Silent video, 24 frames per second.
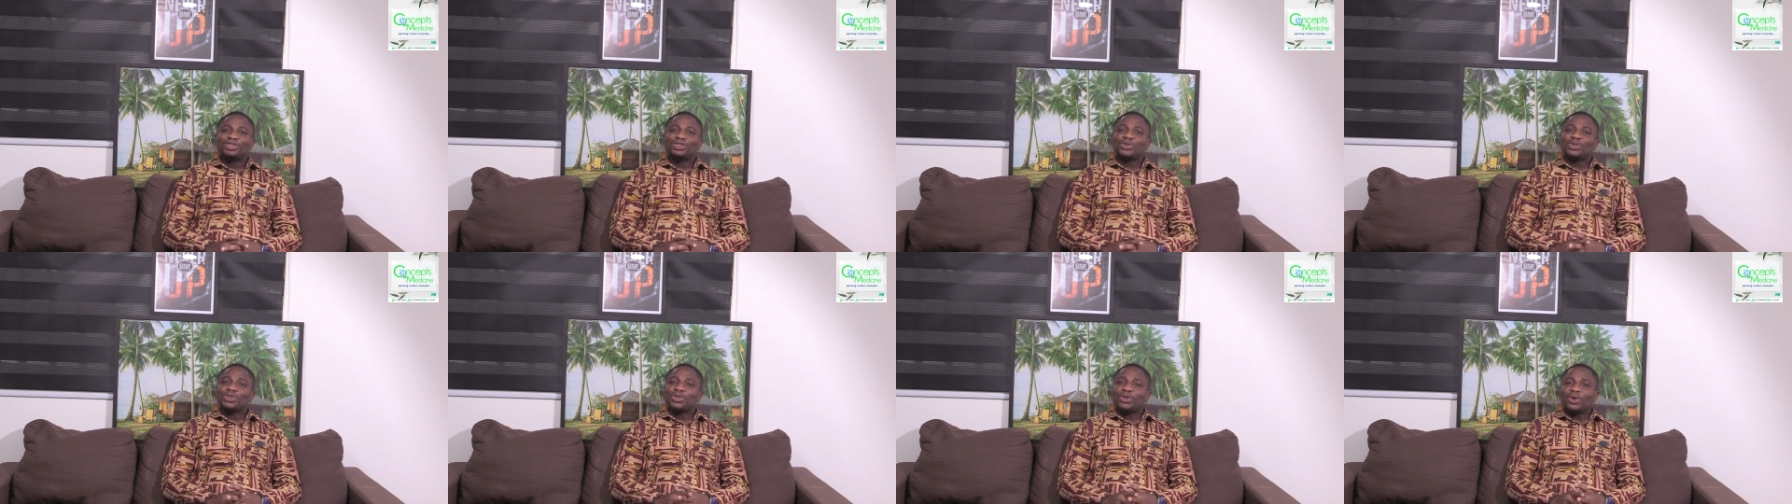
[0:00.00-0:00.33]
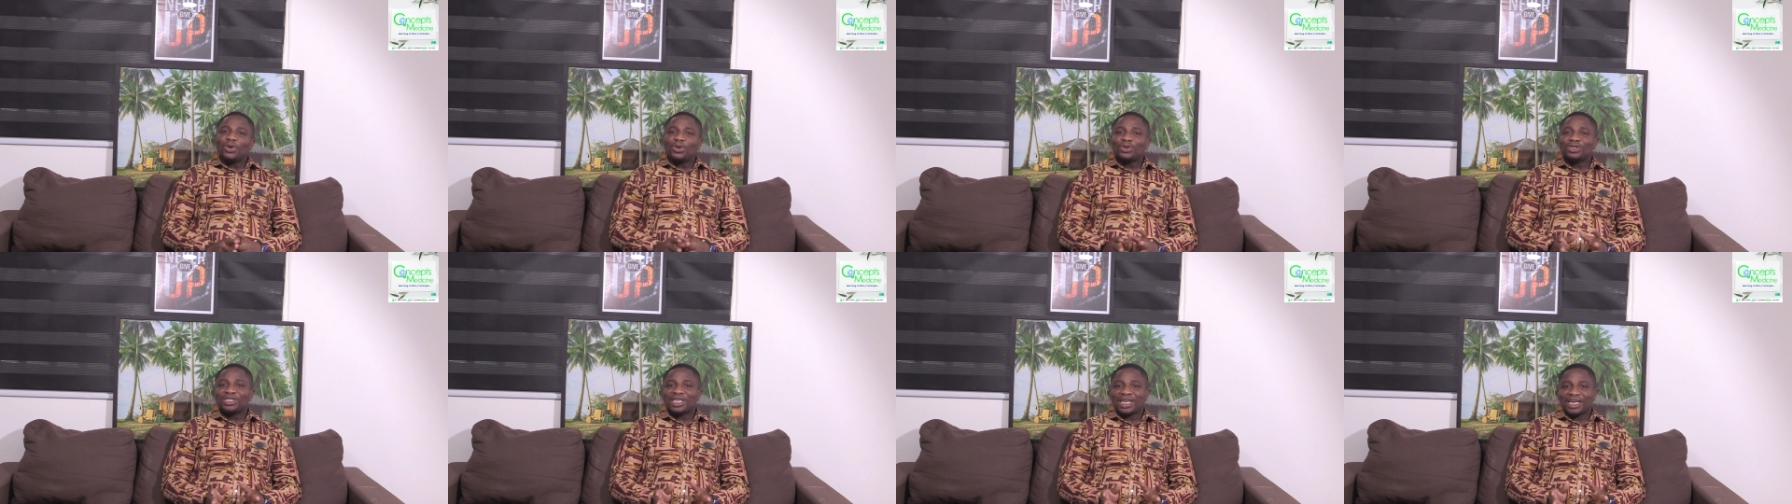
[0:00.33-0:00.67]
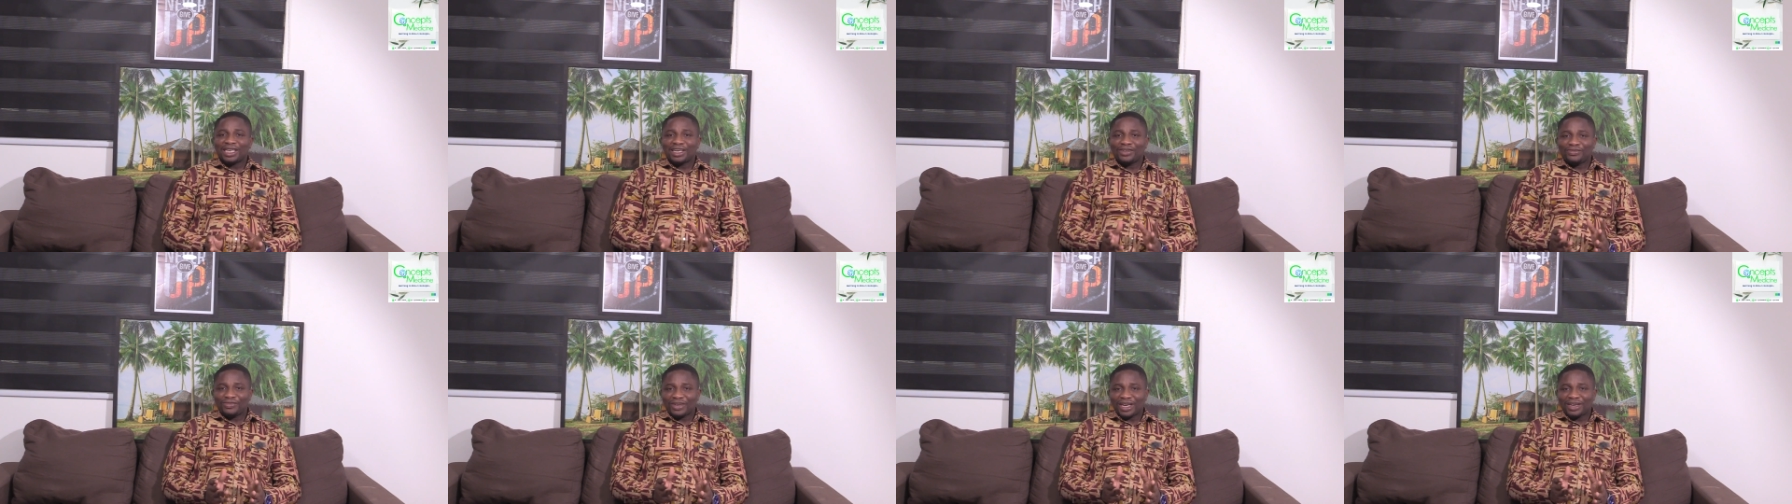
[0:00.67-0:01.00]
So those
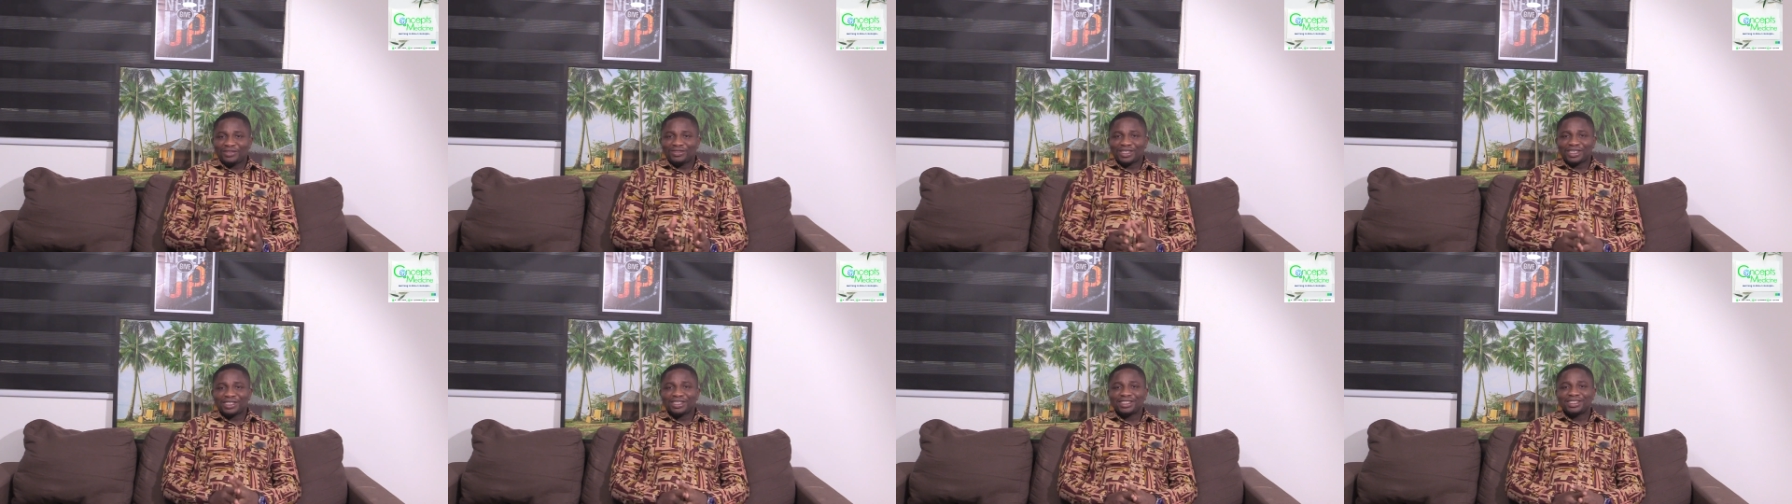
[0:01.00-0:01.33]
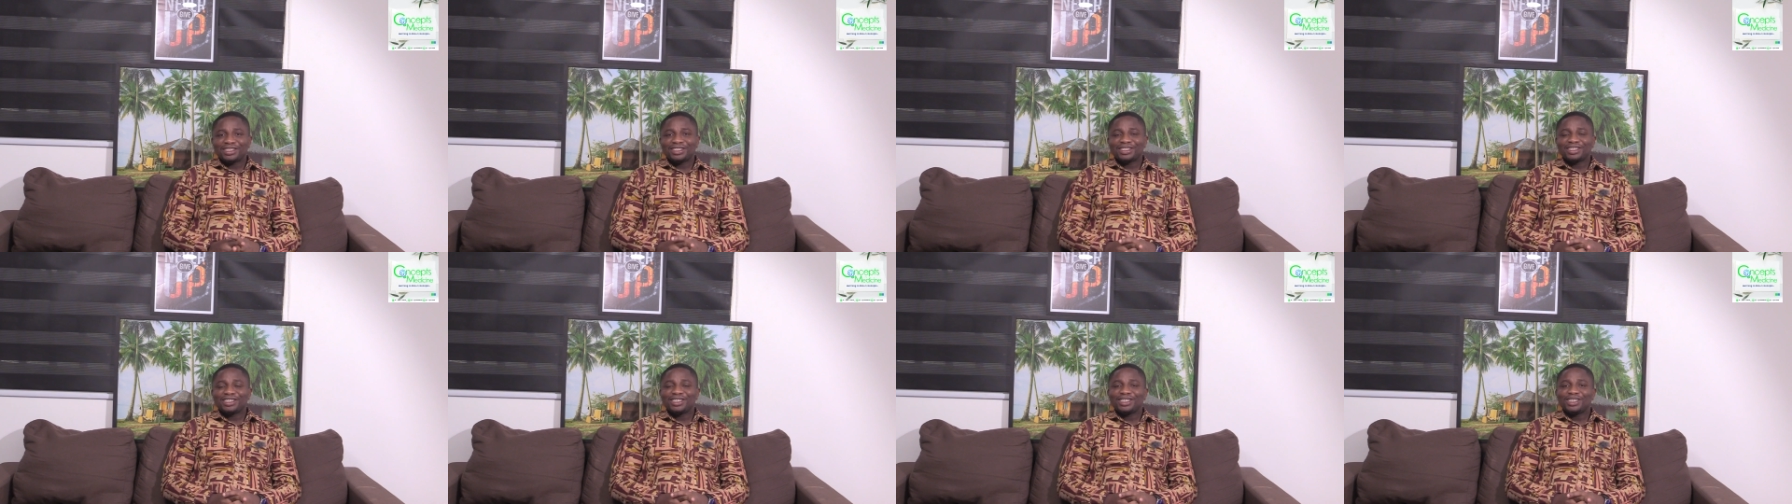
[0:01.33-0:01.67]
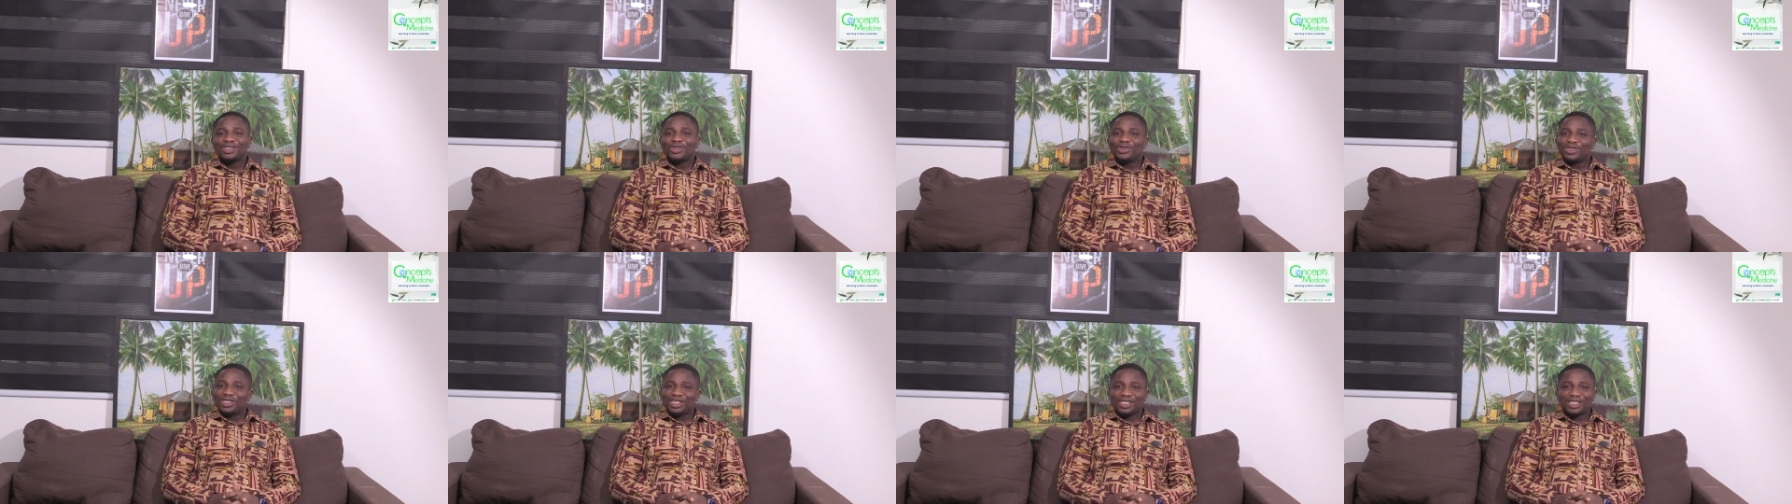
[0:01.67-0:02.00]
are the 5 things
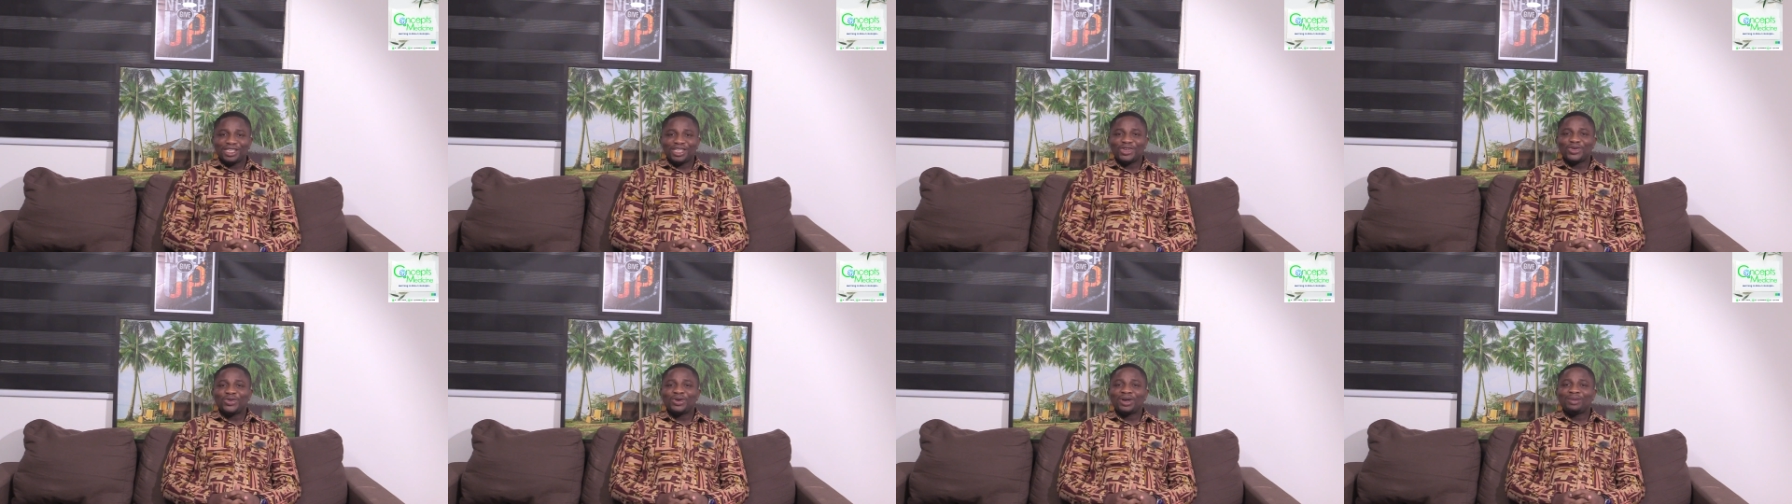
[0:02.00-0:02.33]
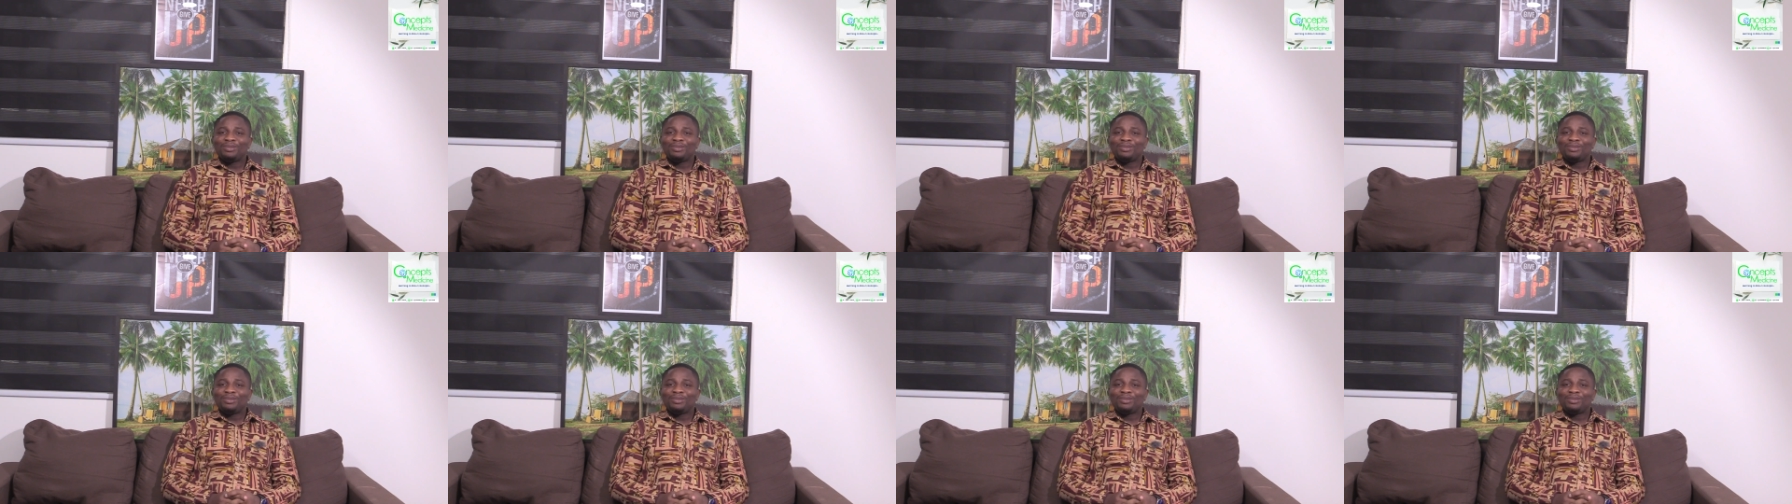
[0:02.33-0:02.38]
you didn't